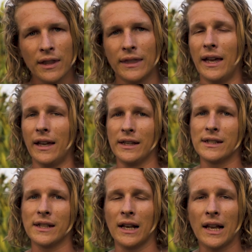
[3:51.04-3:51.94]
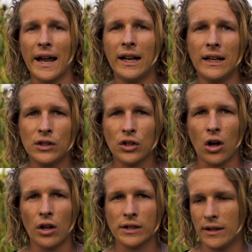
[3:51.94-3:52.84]
there is a likely
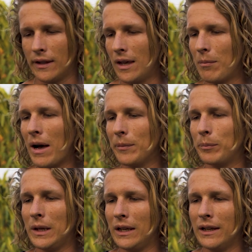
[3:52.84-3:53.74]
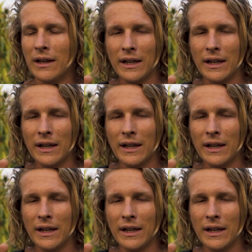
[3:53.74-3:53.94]
chance that there might be